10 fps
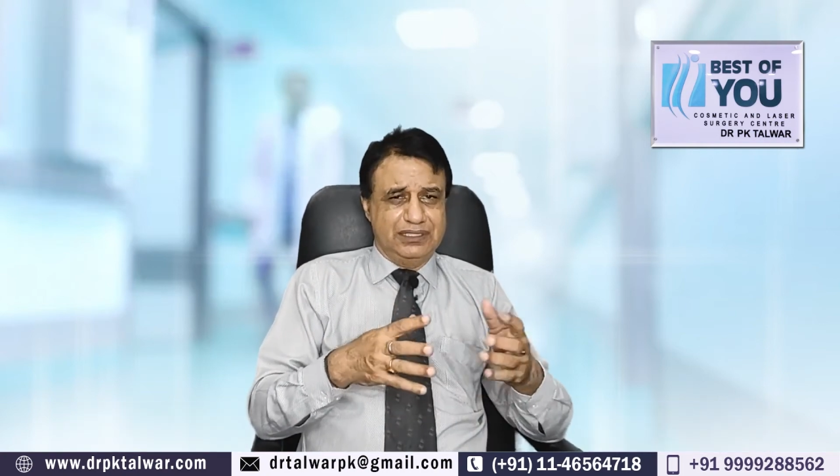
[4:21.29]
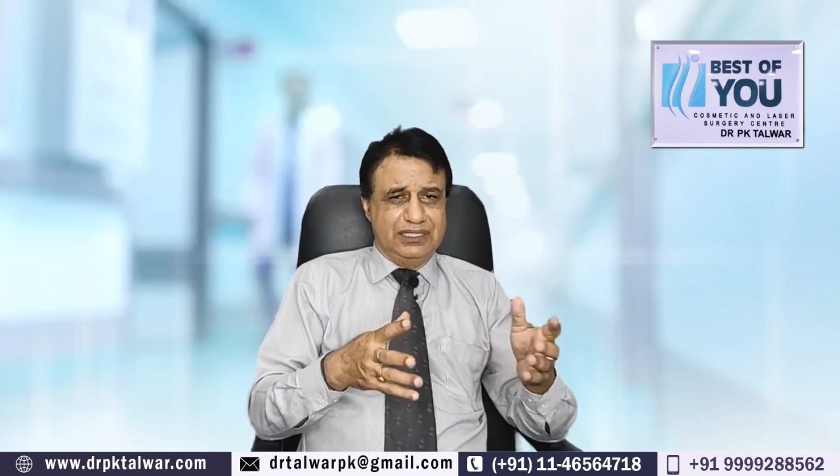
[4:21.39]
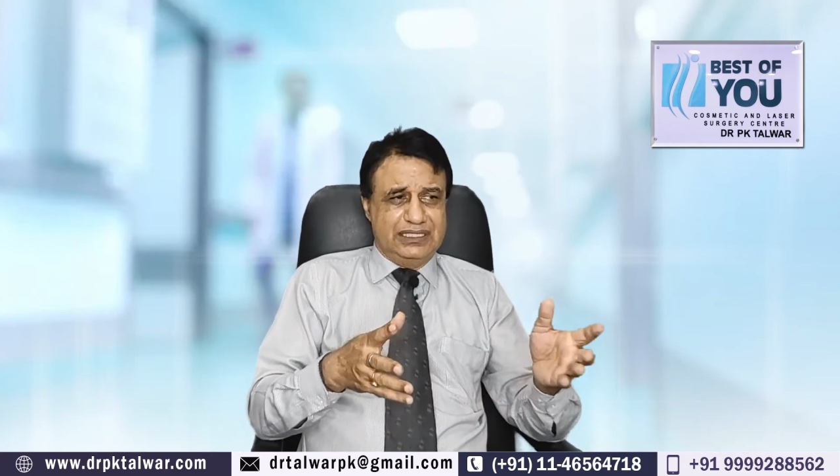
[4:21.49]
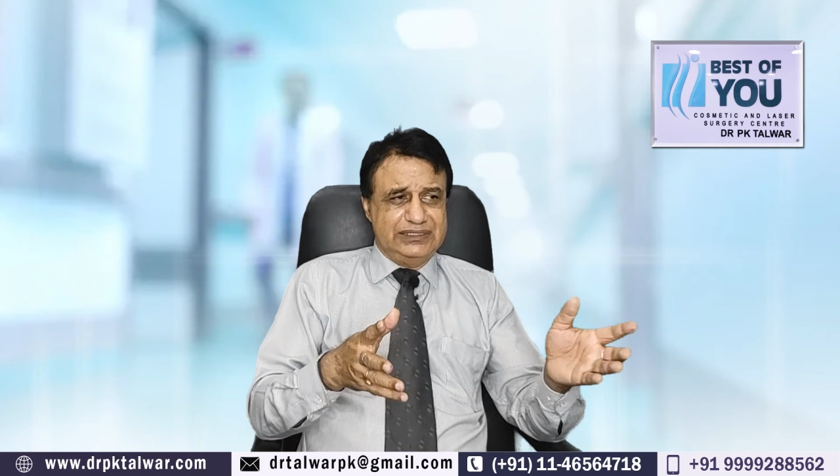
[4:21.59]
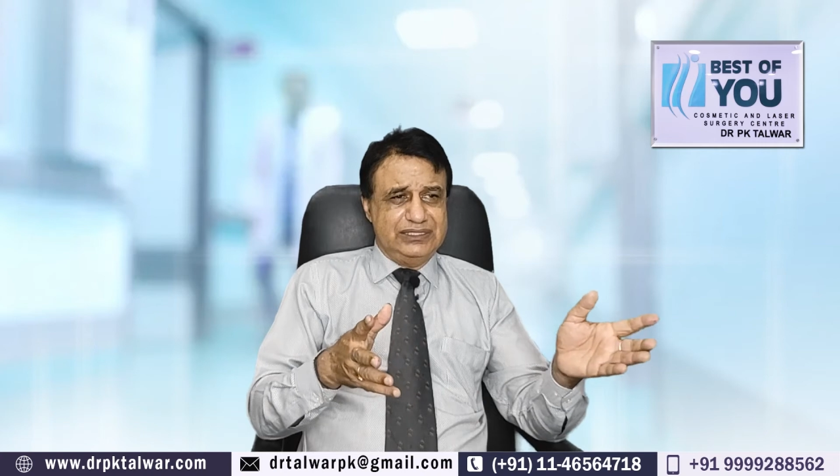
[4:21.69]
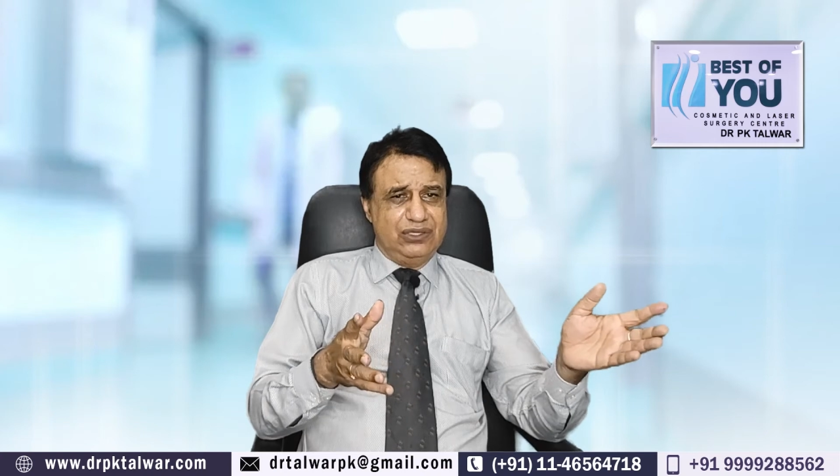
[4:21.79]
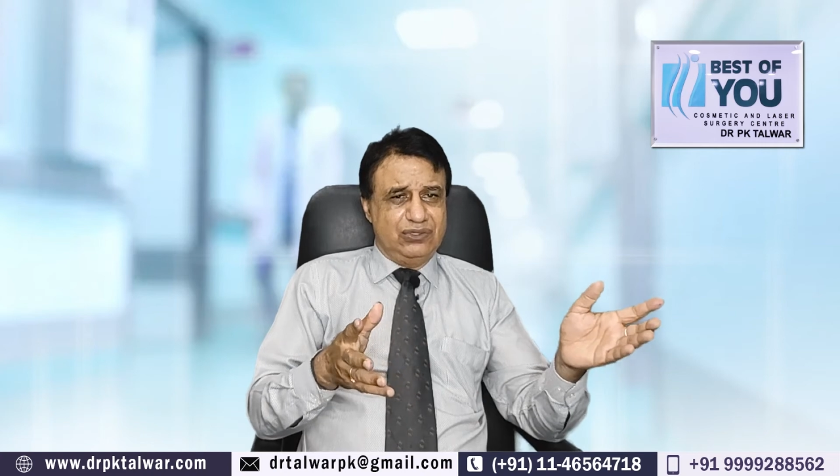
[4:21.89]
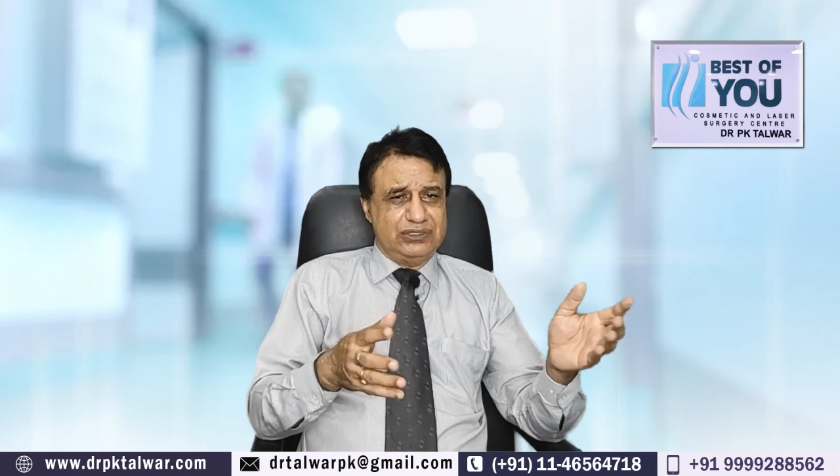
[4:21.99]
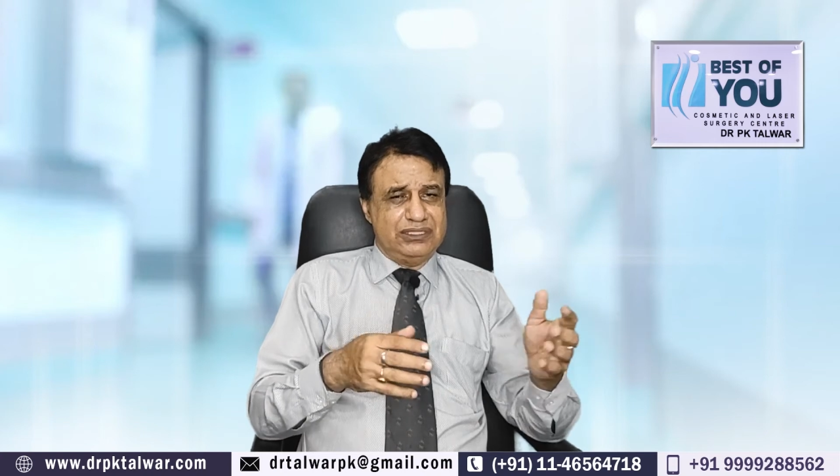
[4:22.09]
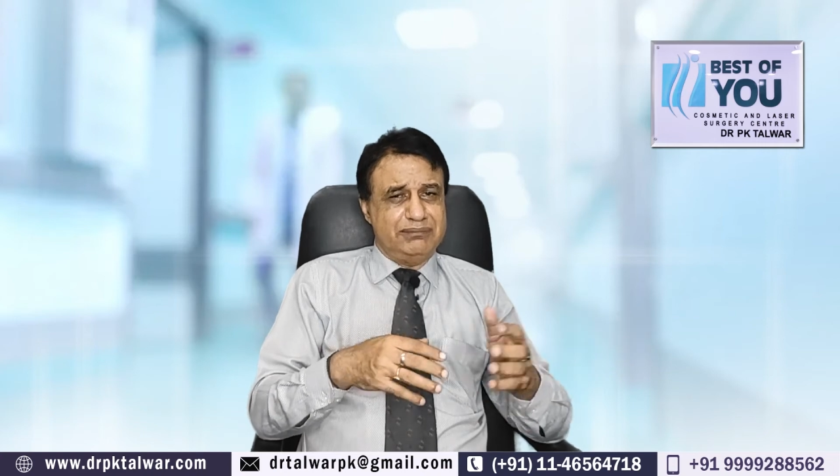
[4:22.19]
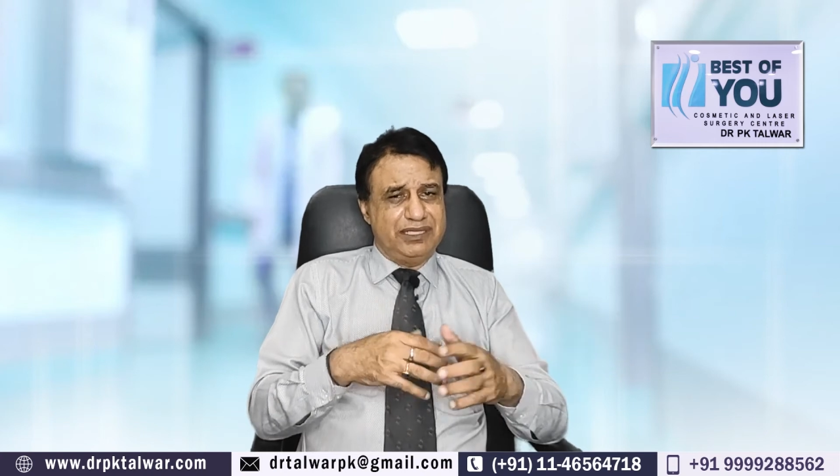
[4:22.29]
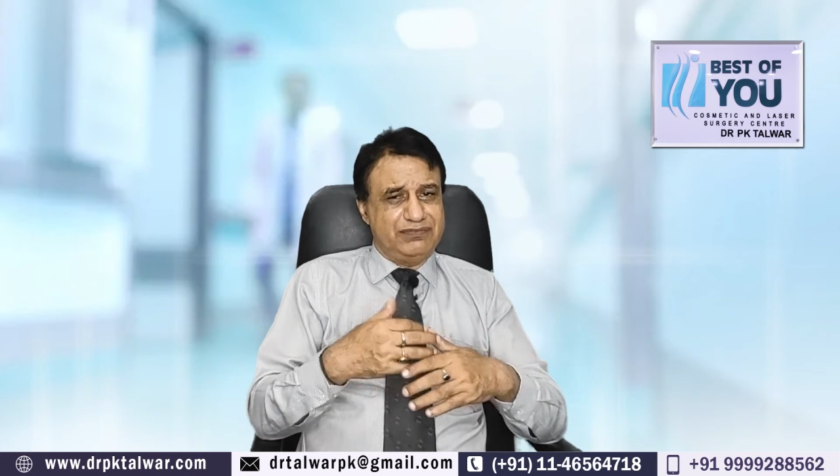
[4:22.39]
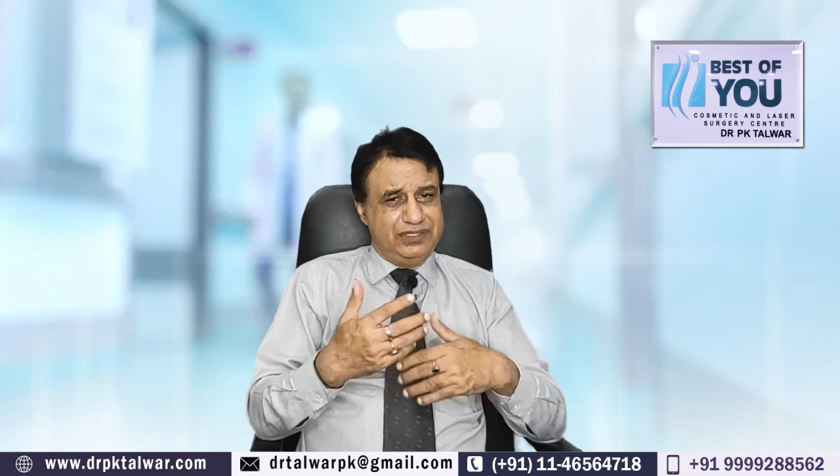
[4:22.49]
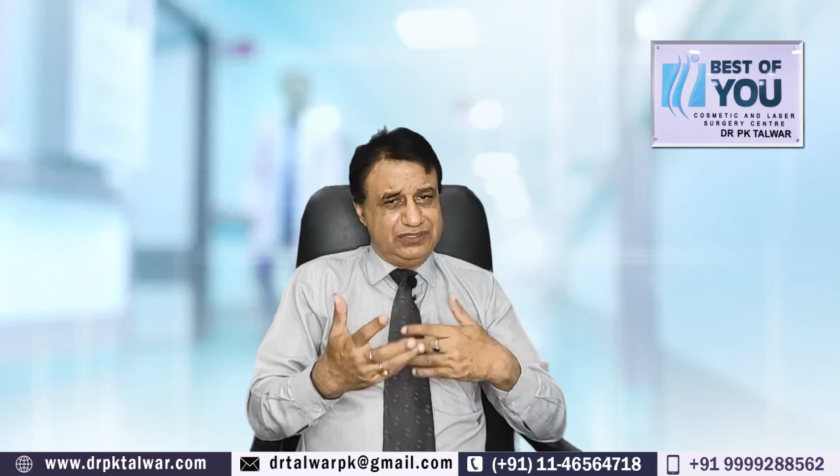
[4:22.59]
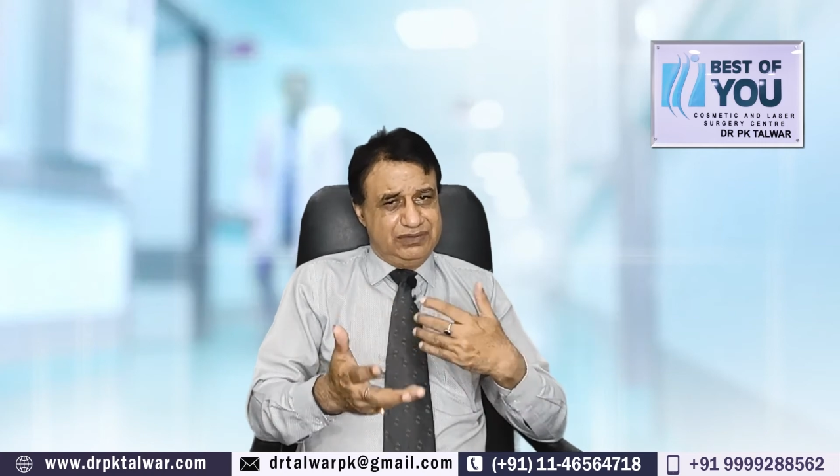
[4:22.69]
I think long time back we had